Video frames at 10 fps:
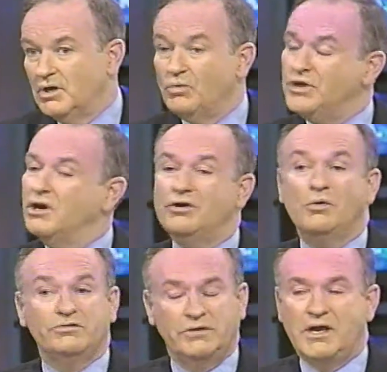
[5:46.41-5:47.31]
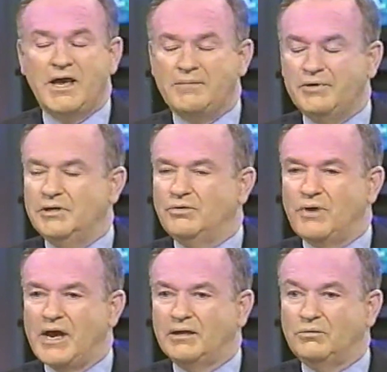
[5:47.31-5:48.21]
We don't know what's going to happen in
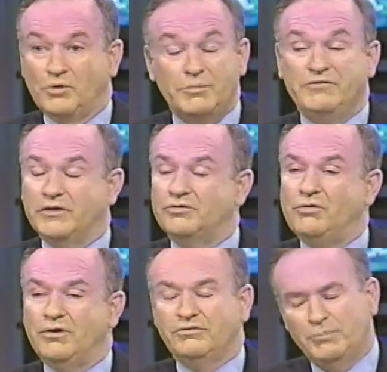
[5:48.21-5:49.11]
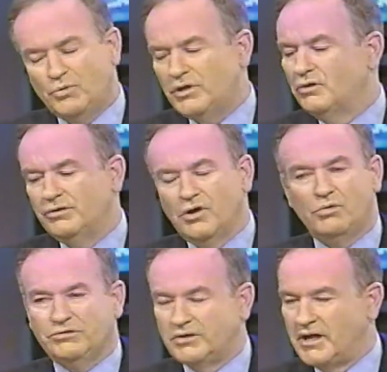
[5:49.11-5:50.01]
Iraq. We'll be victorious, but we don't know
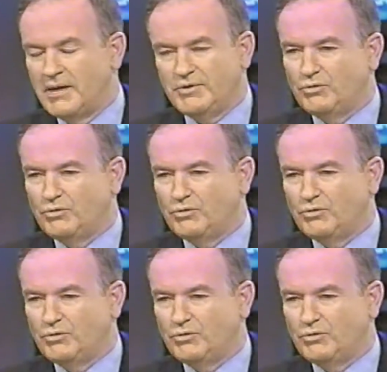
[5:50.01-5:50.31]
what's going to happen,